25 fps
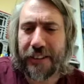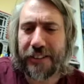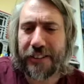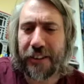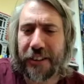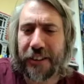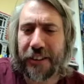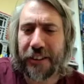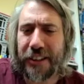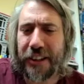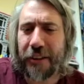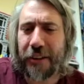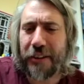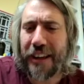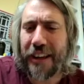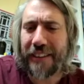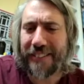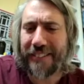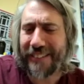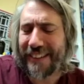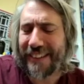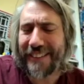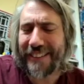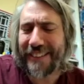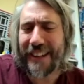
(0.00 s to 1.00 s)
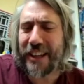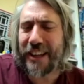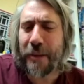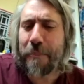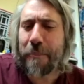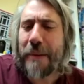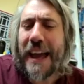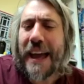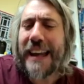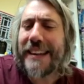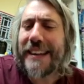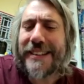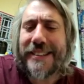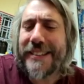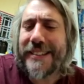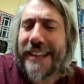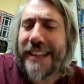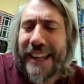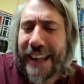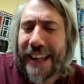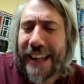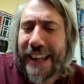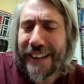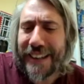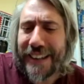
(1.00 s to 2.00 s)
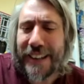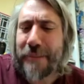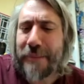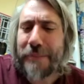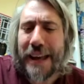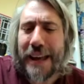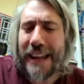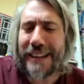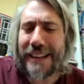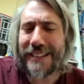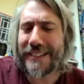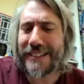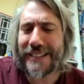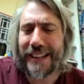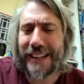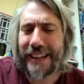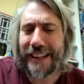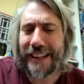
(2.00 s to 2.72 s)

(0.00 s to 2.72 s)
not, you know, you, you can barely see it. You can barely see